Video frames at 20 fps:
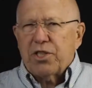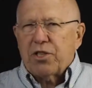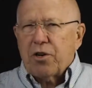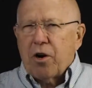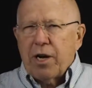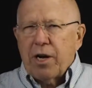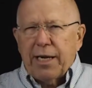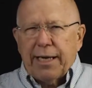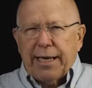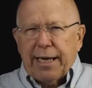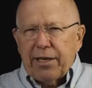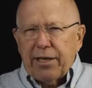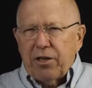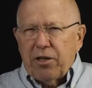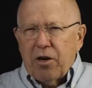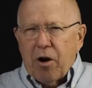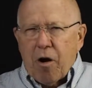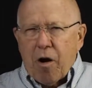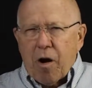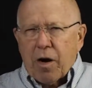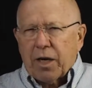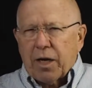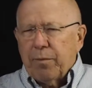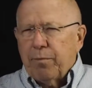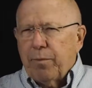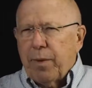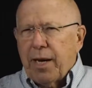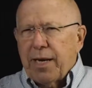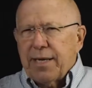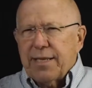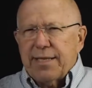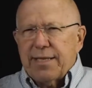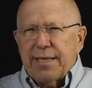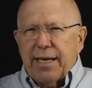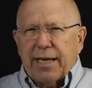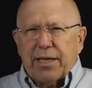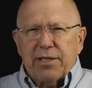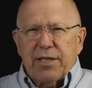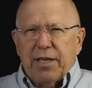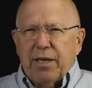it's starting to get dark, and by
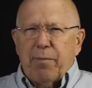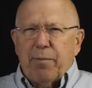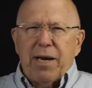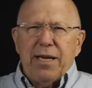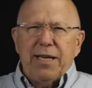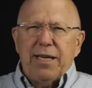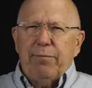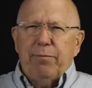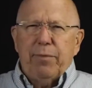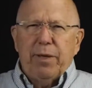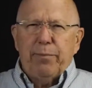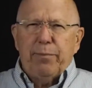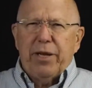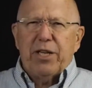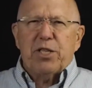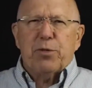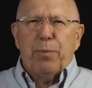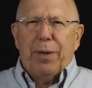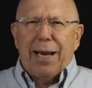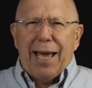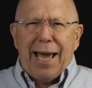6, it might even be pitch